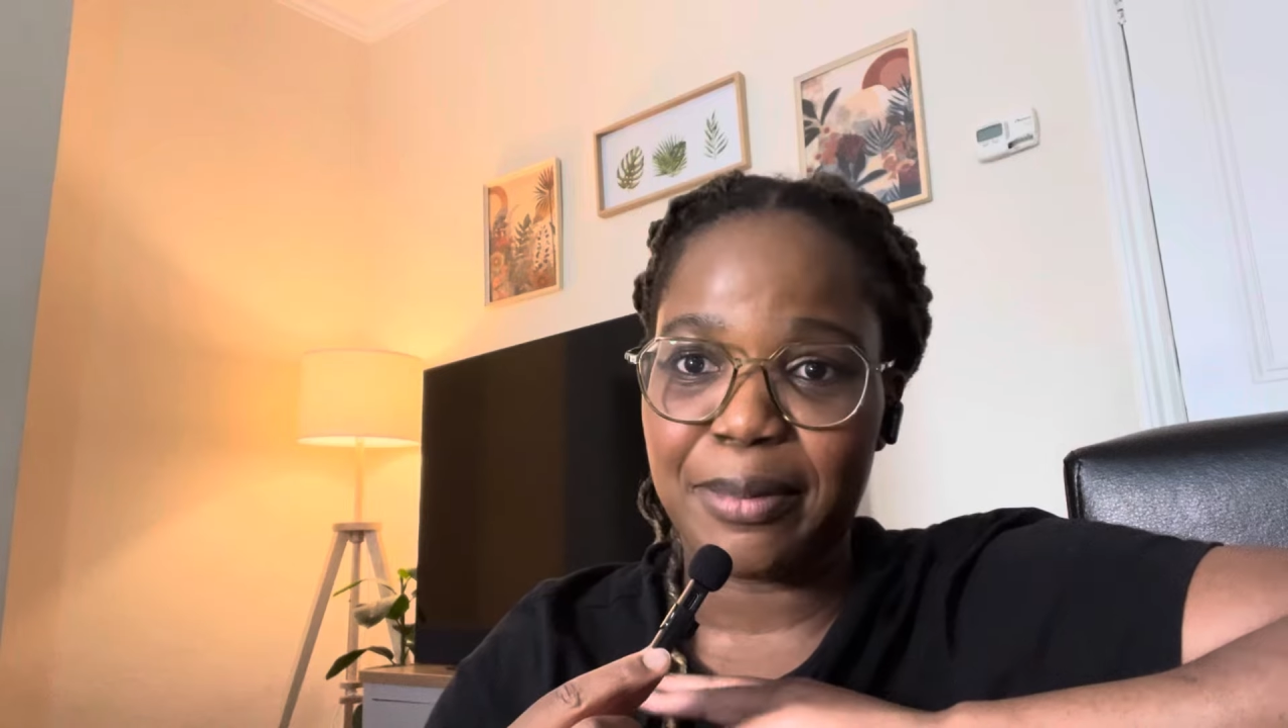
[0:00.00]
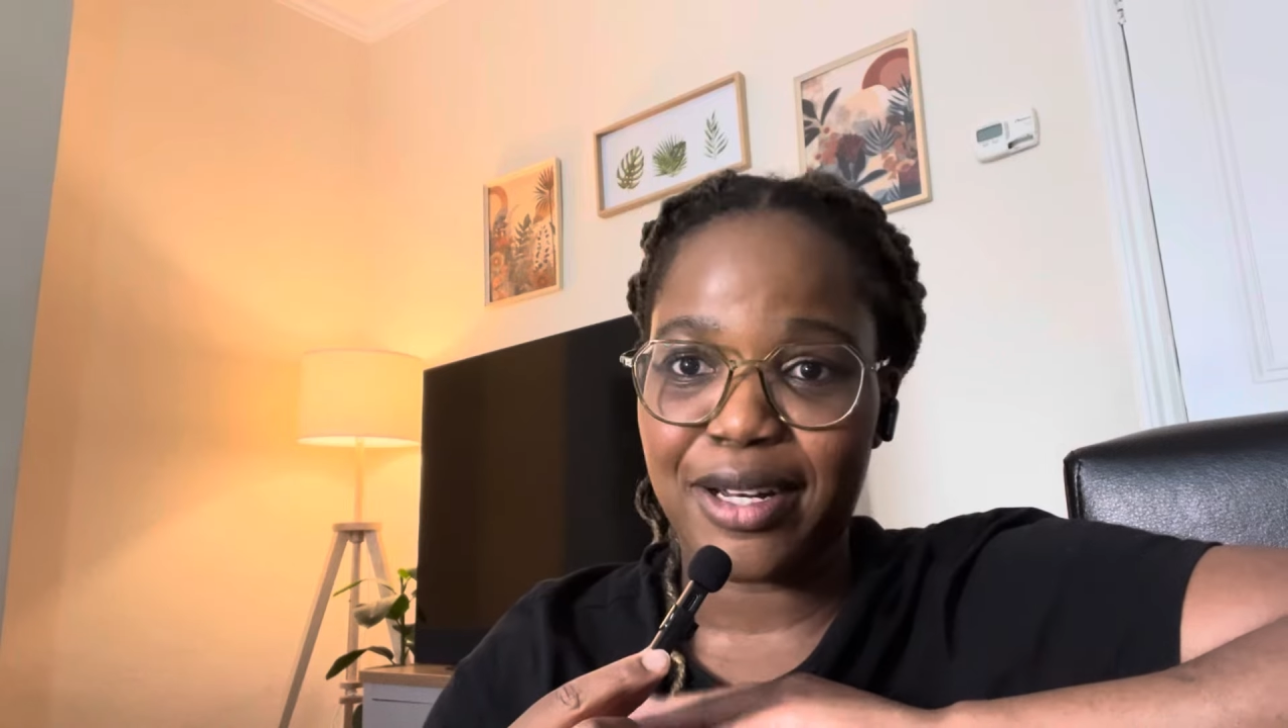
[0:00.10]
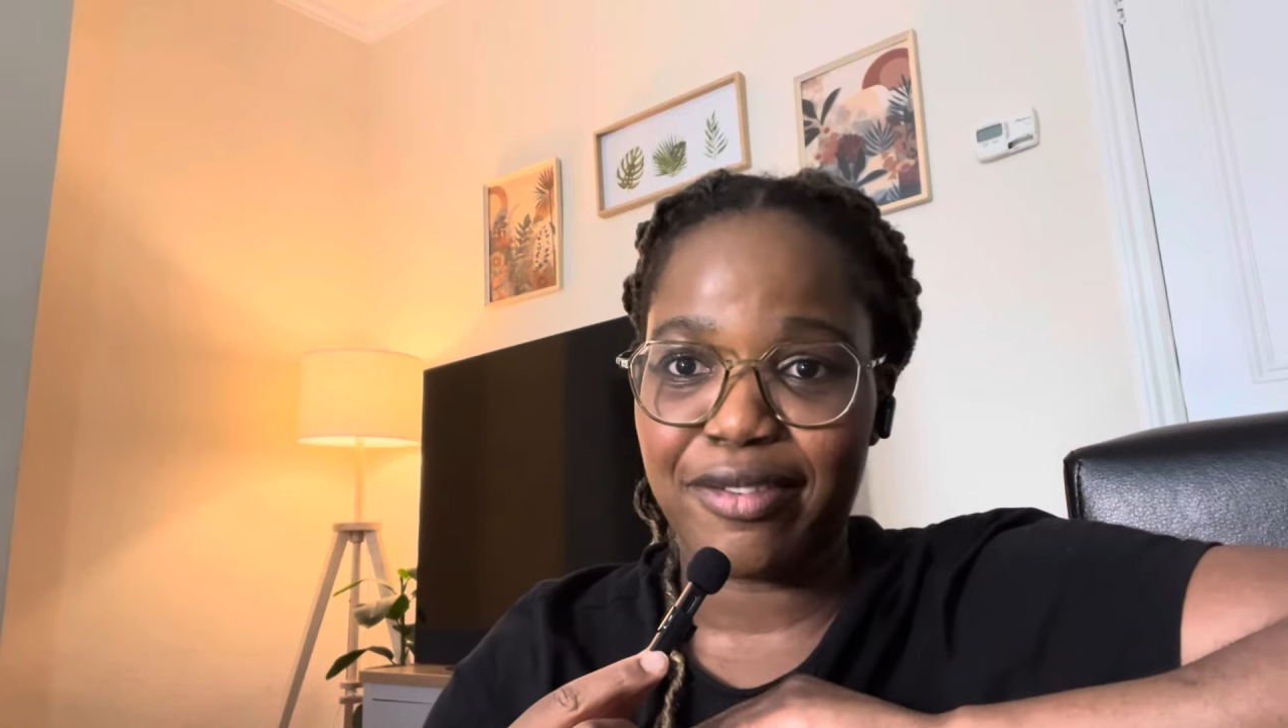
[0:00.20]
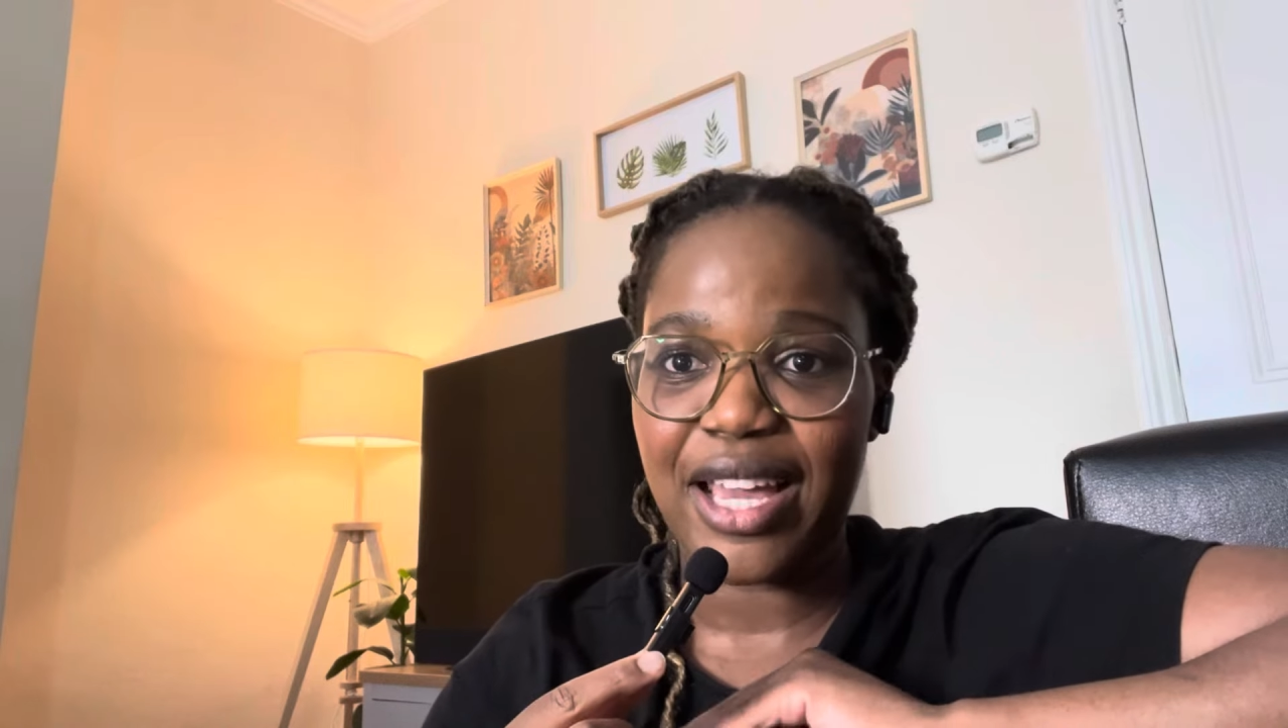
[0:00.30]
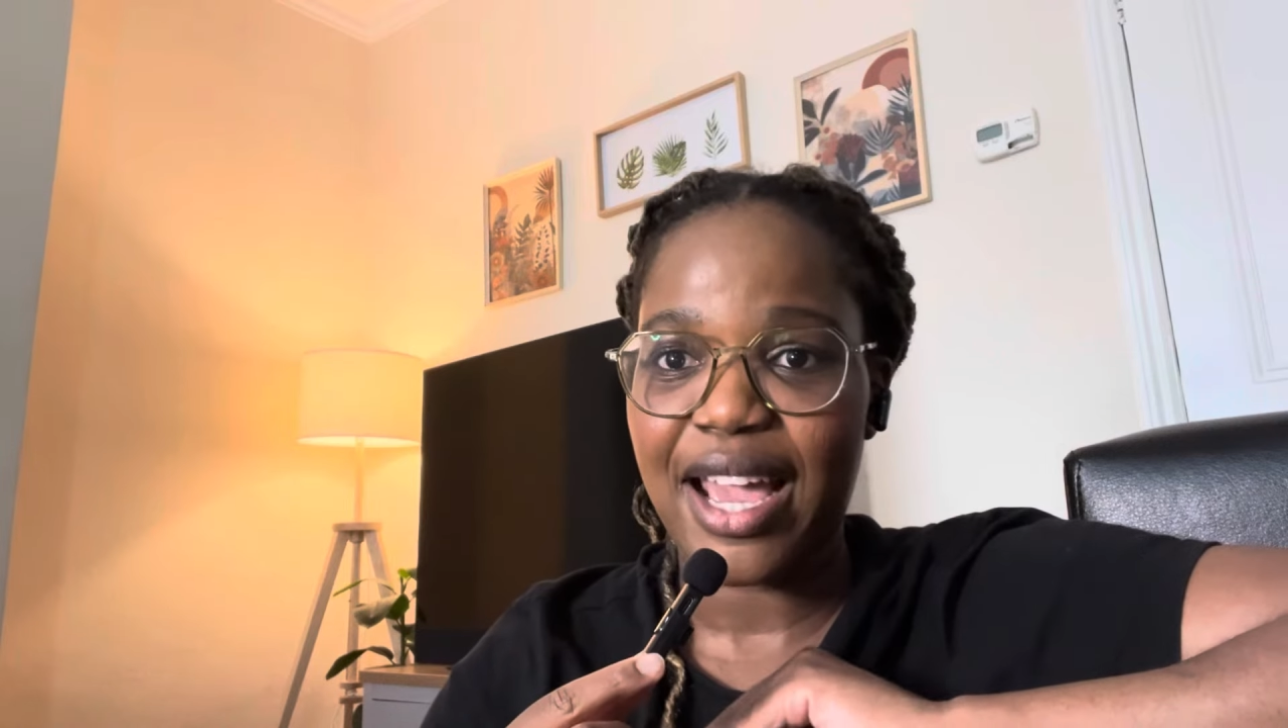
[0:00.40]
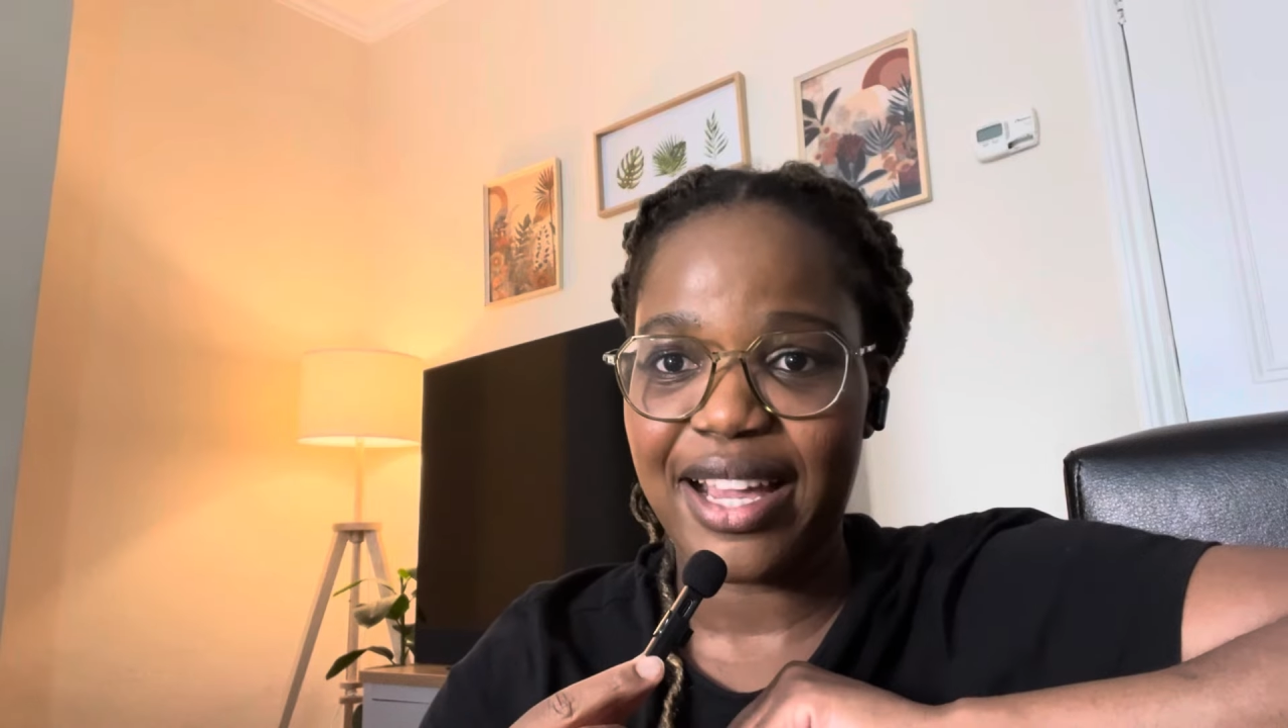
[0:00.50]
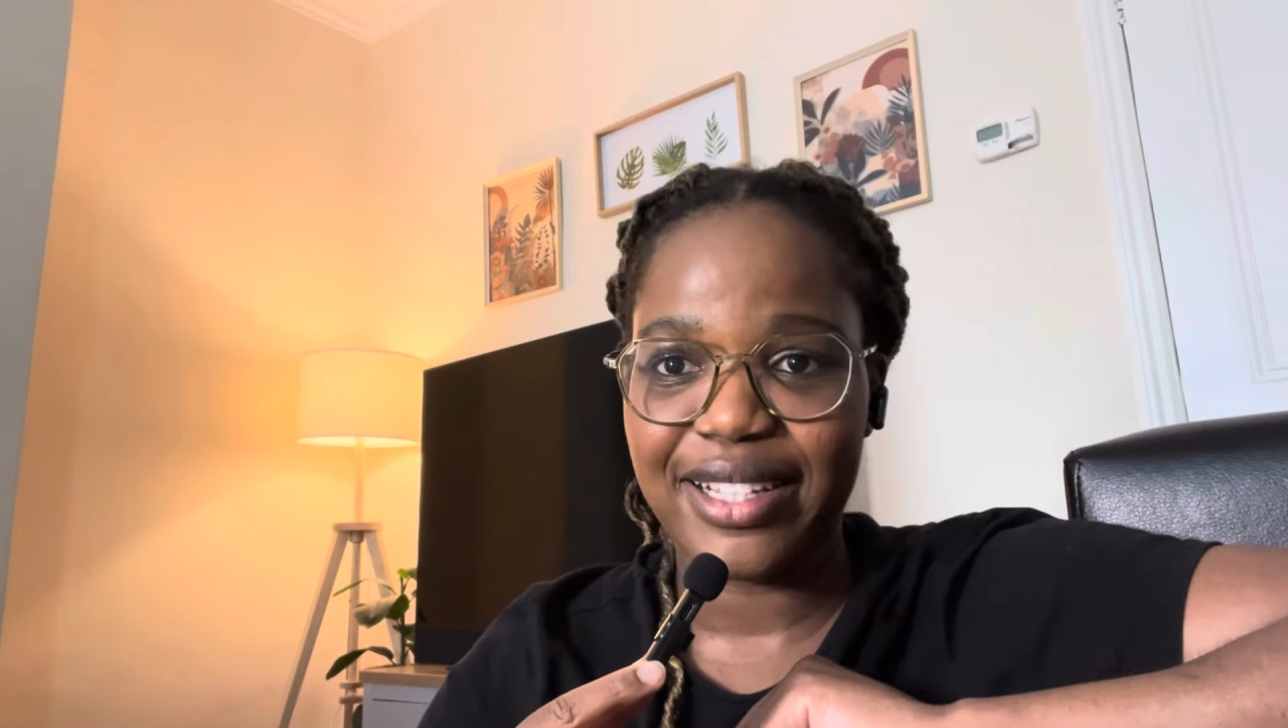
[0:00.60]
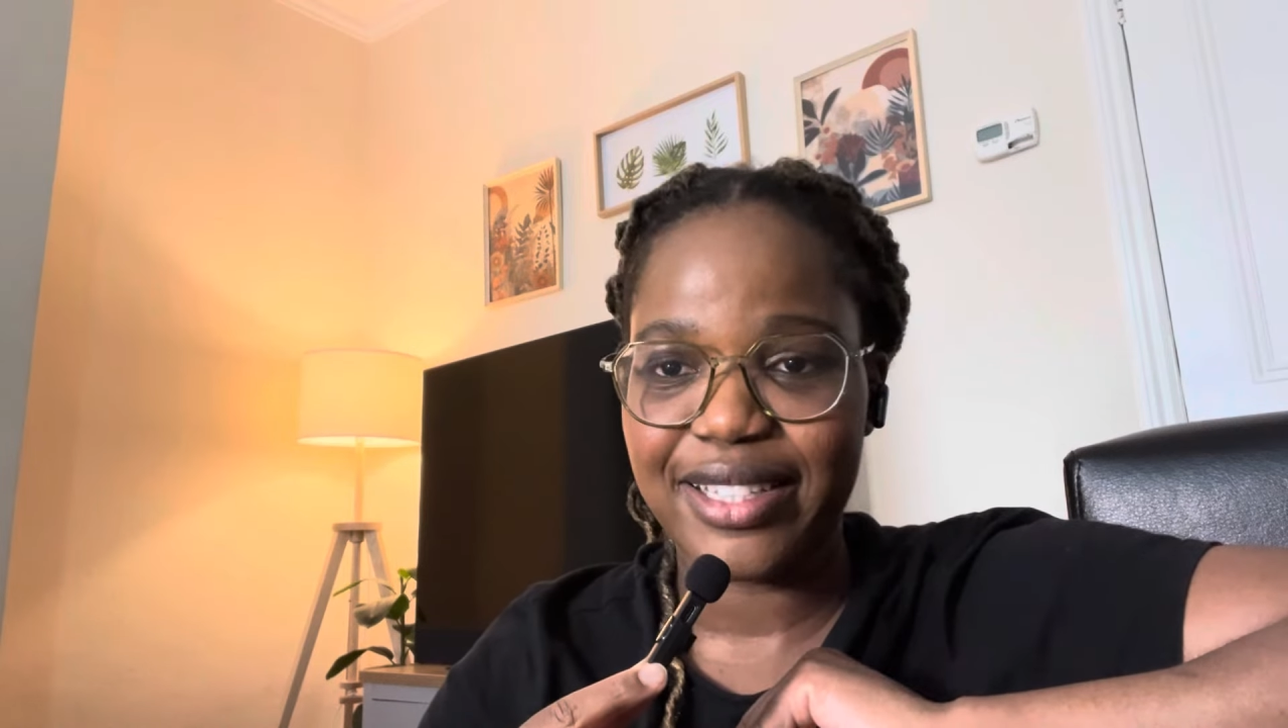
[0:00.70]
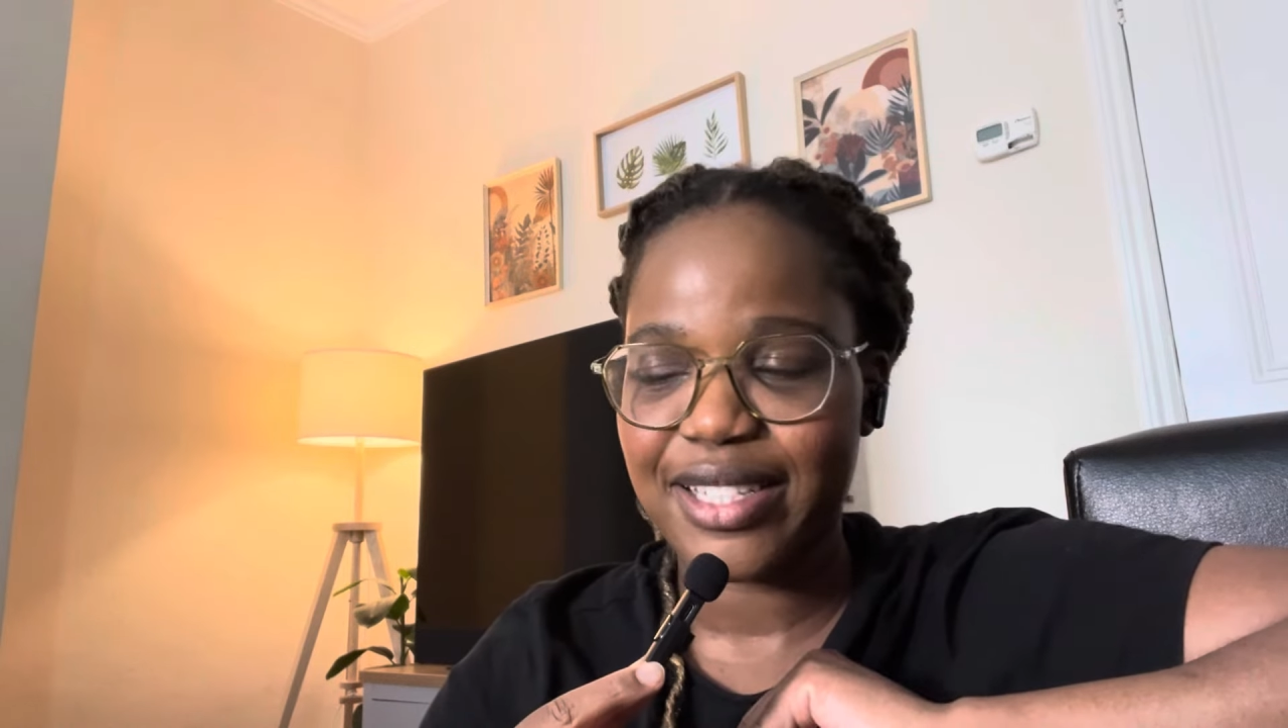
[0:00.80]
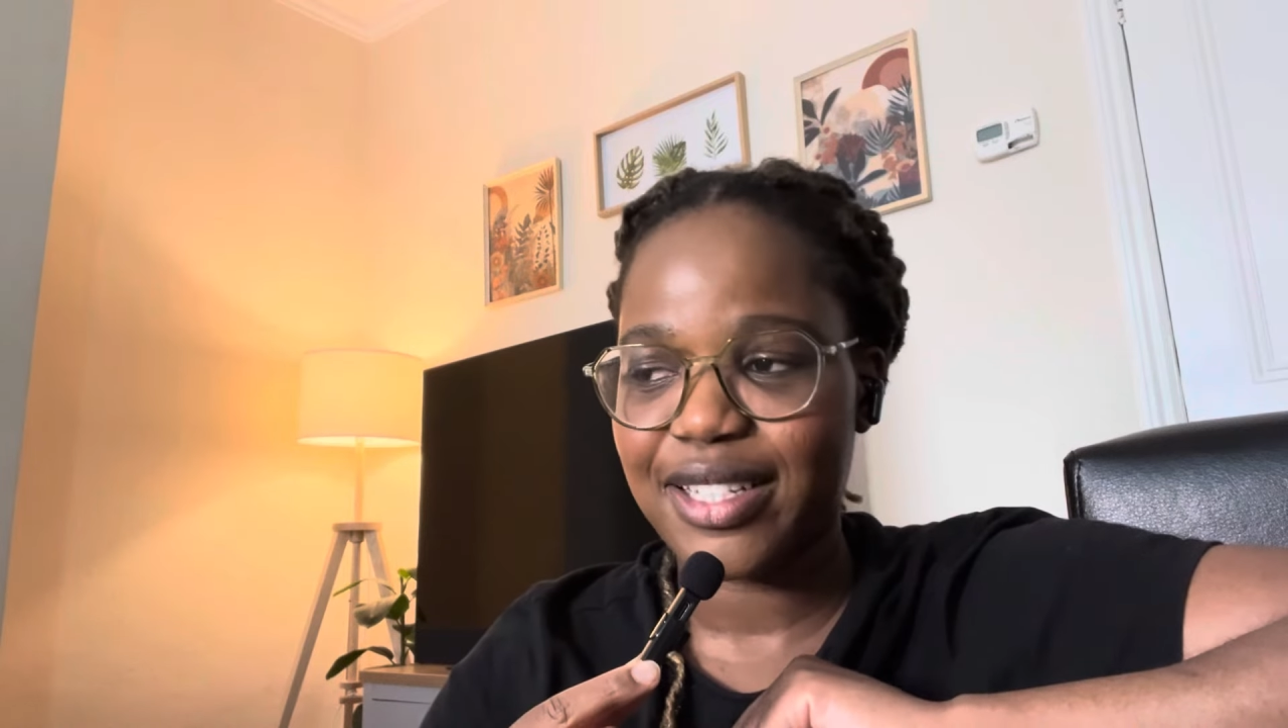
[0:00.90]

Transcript: amount of hate